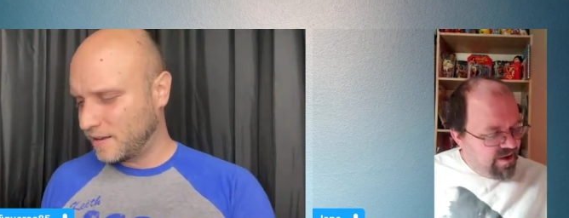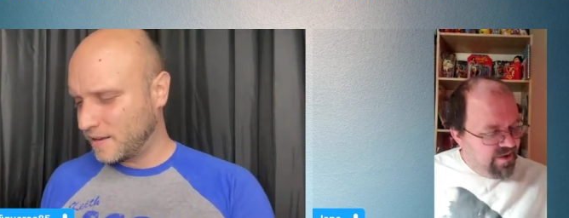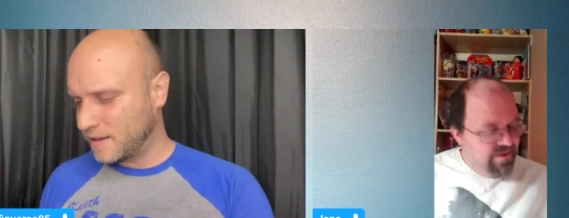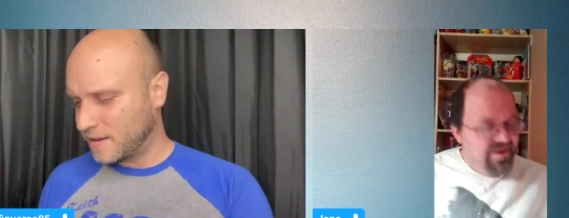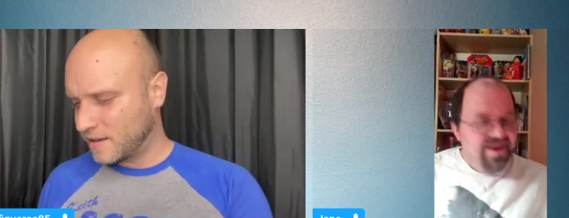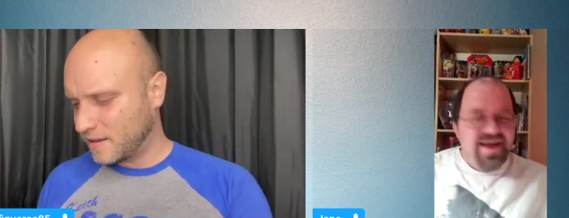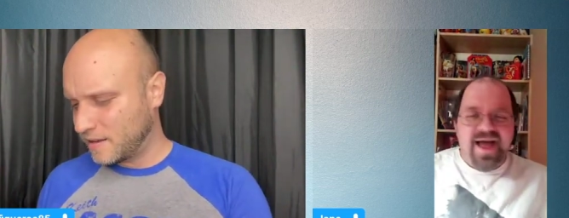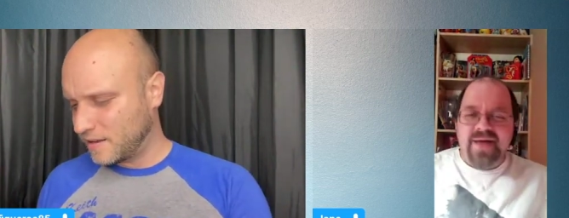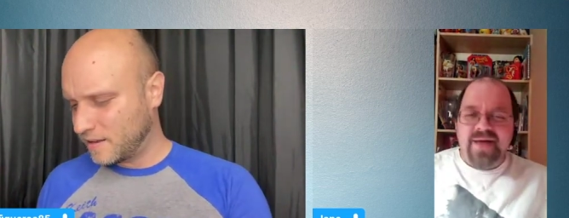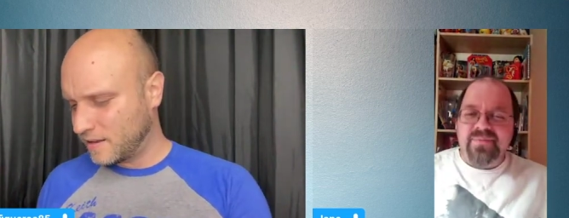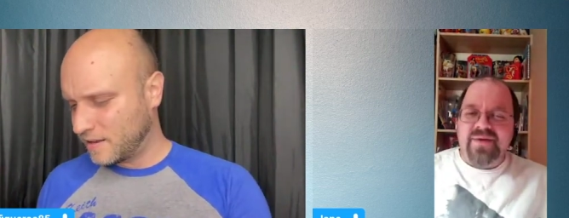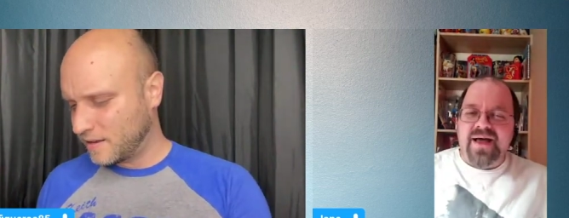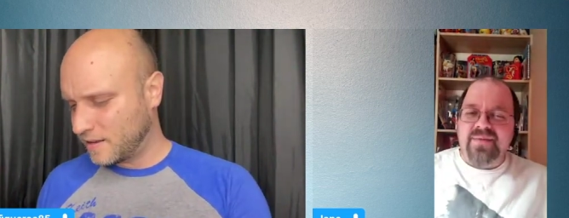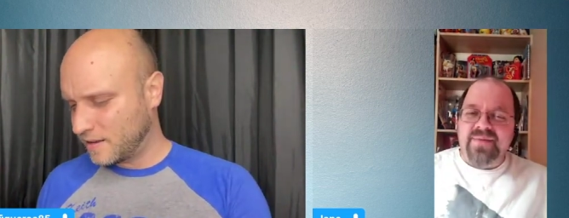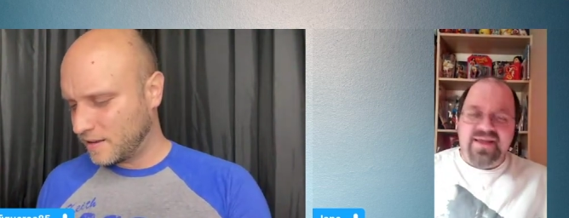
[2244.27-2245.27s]
Speaker 1: I
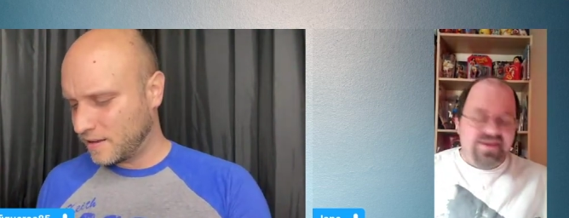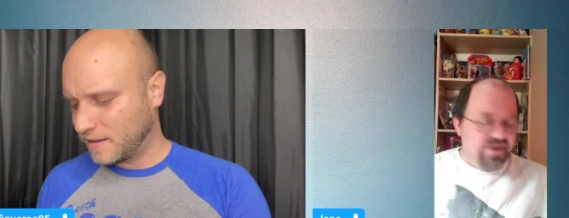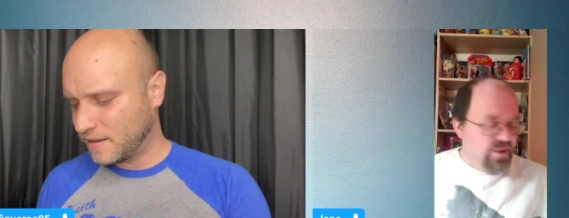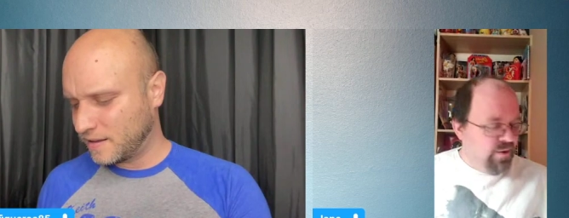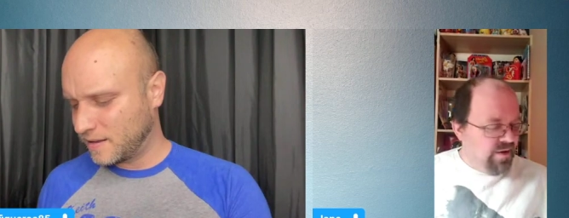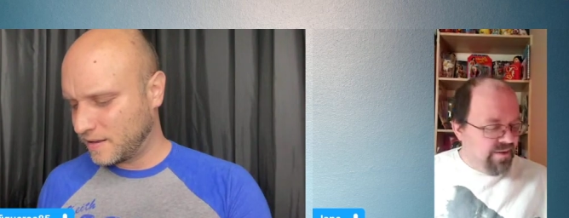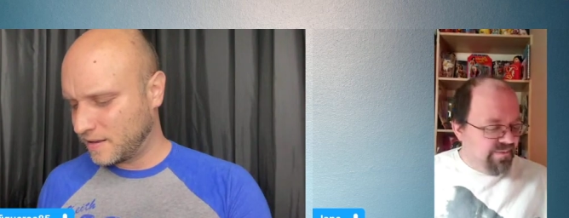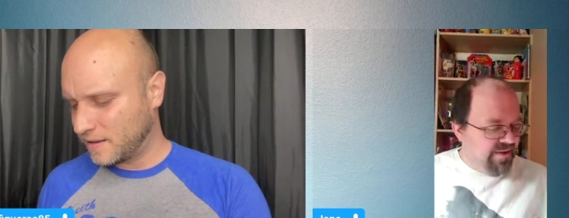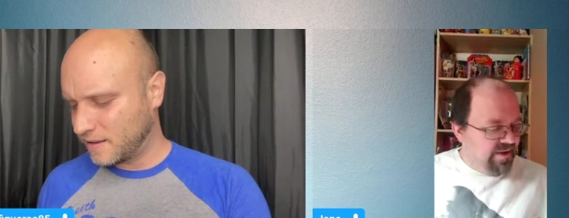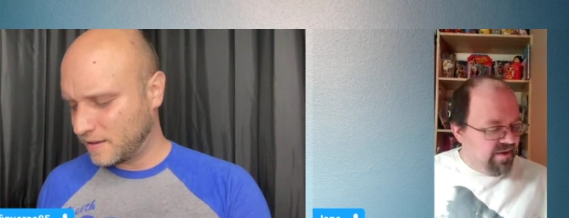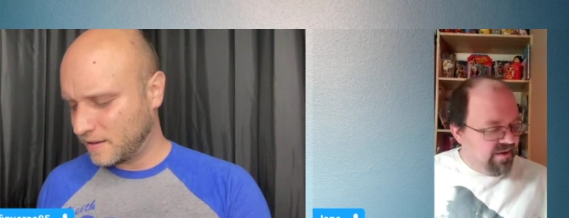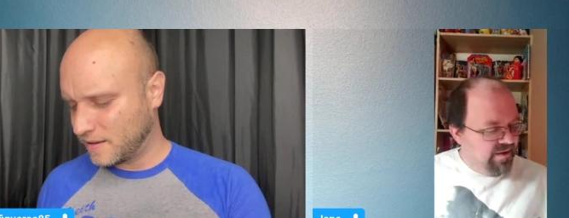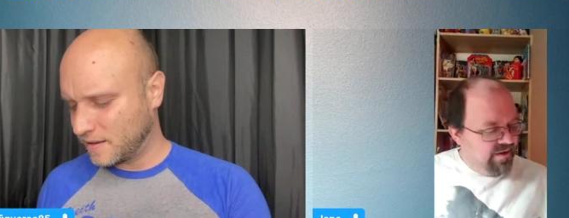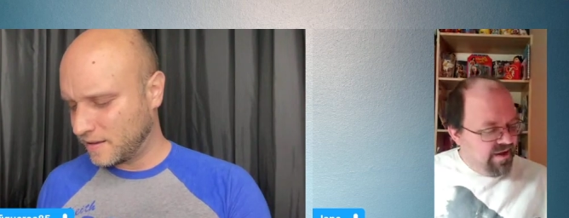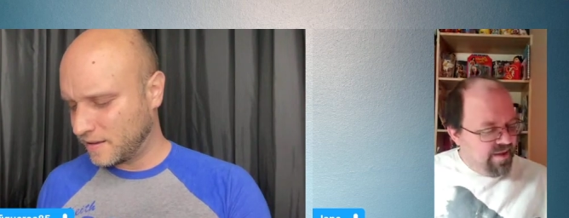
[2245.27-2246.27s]
I made note. I'm
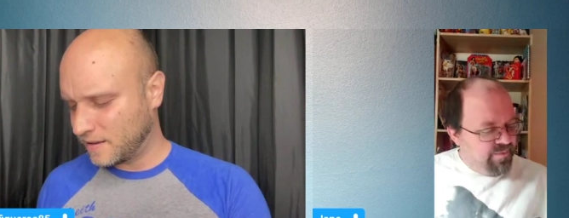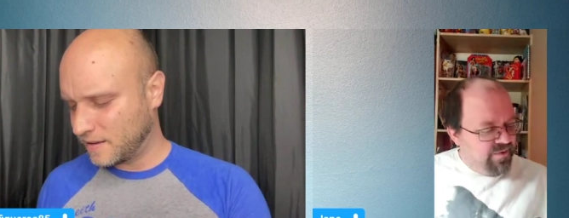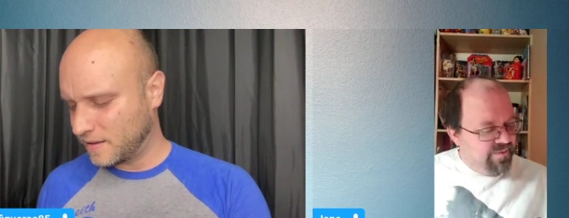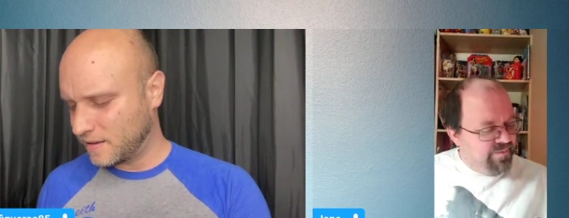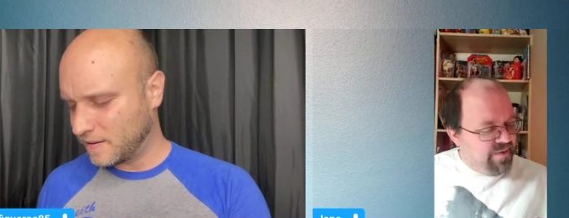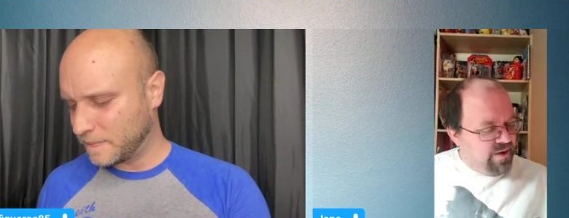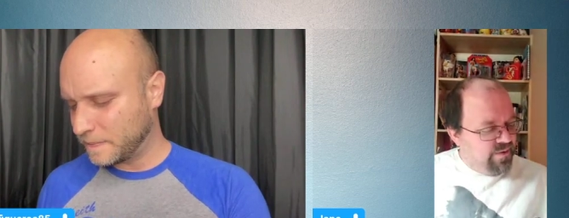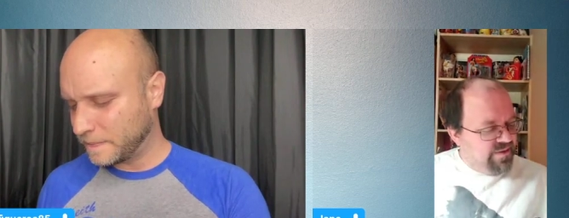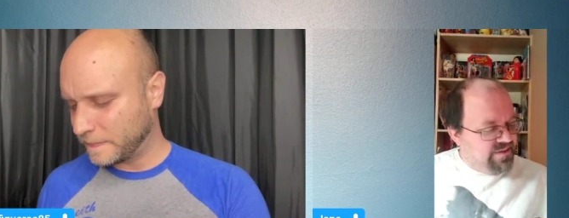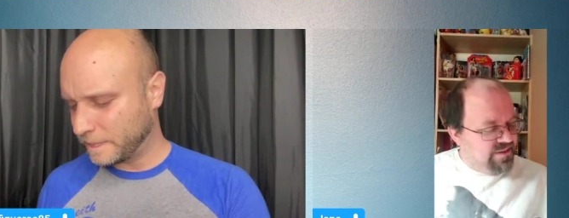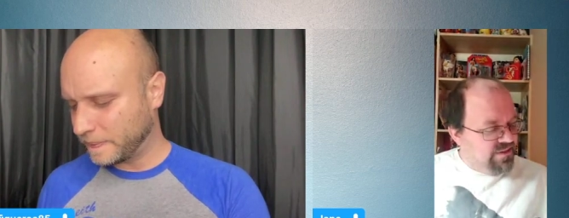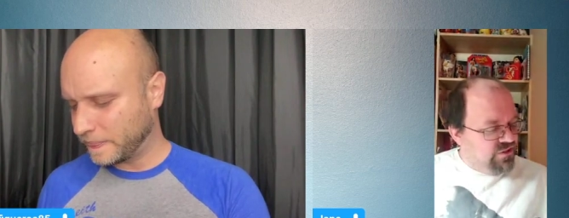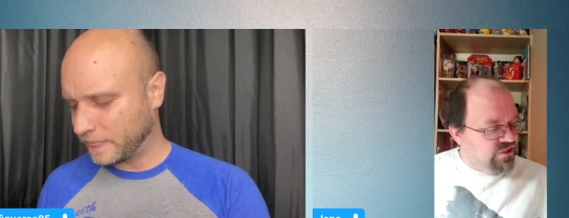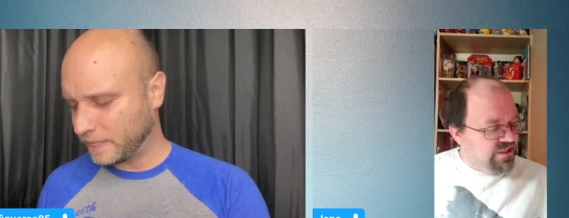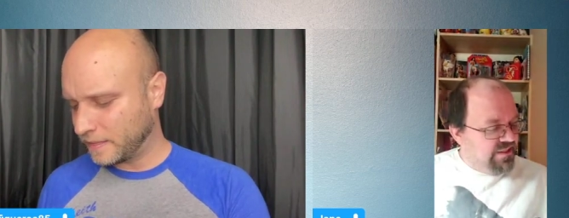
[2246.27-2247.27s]
like I put boas
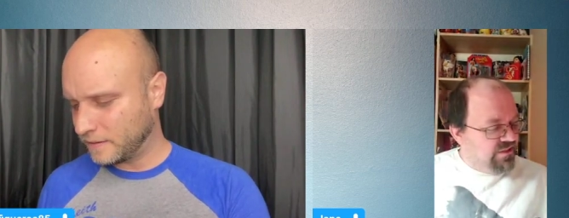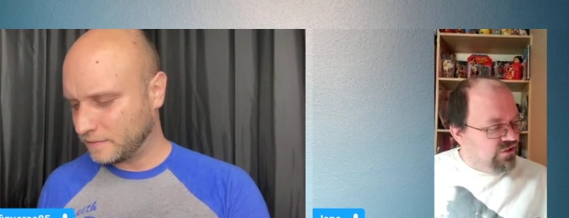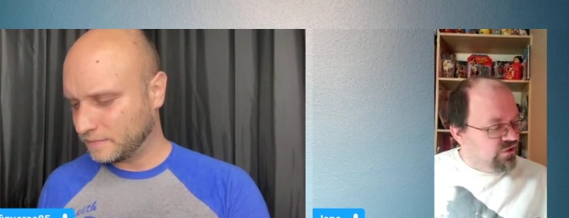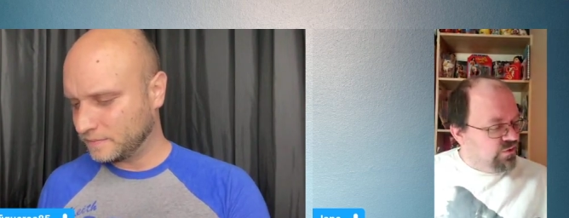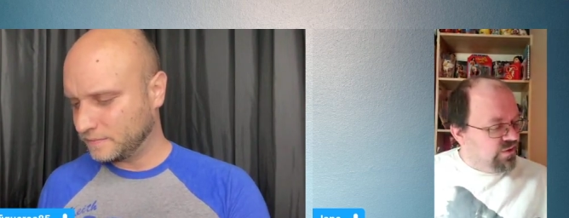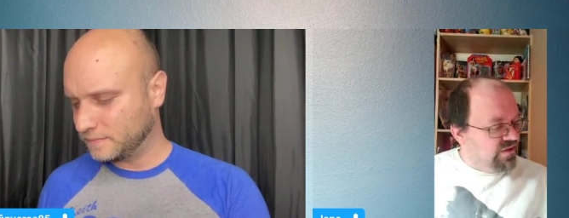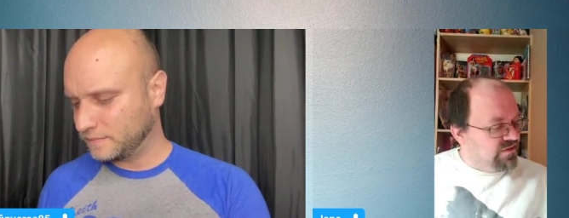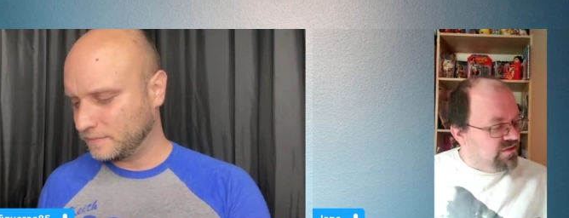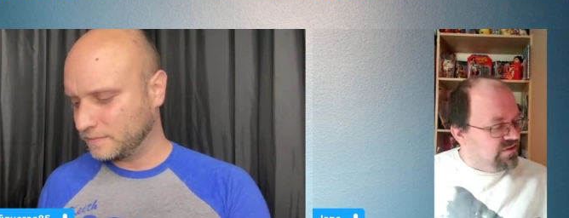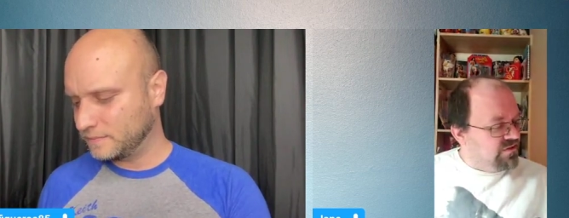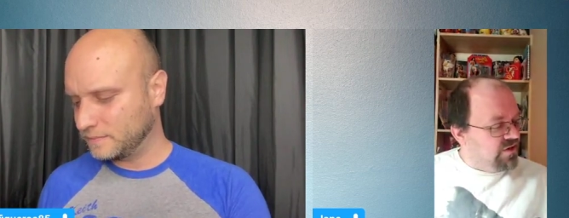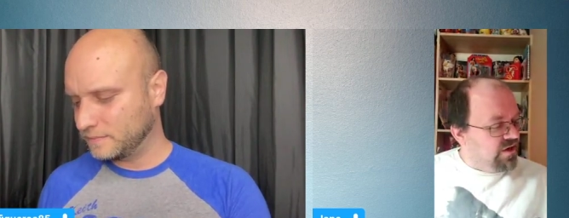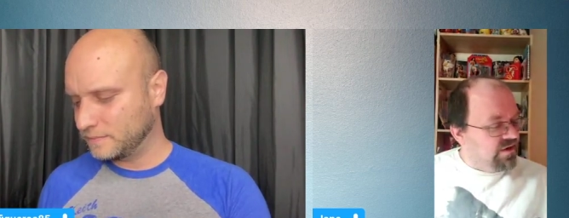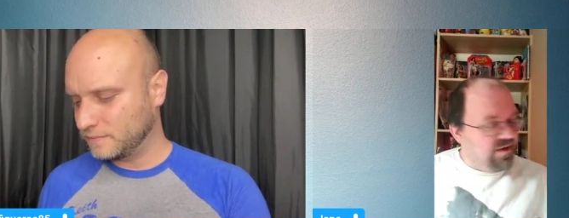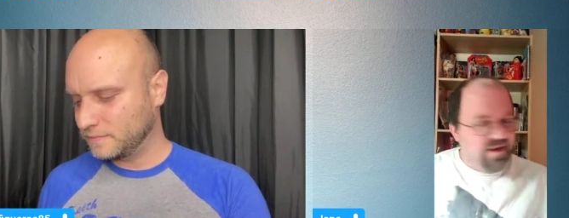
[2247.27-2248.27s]
in jean shorts
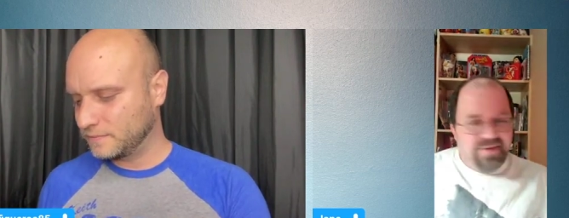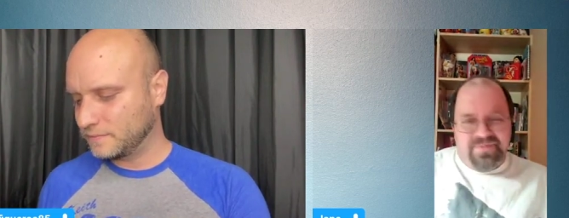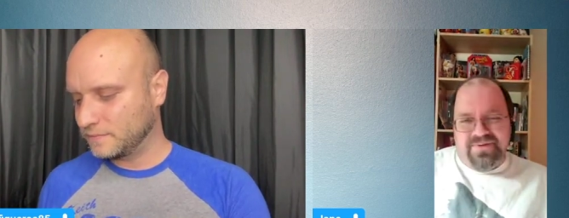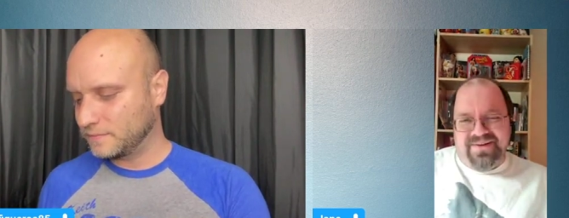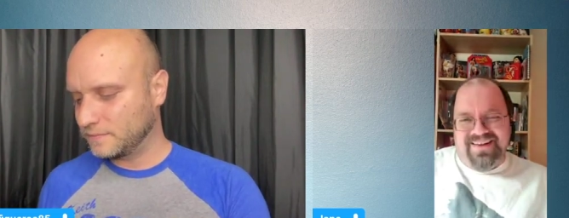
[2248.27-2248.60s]
talking.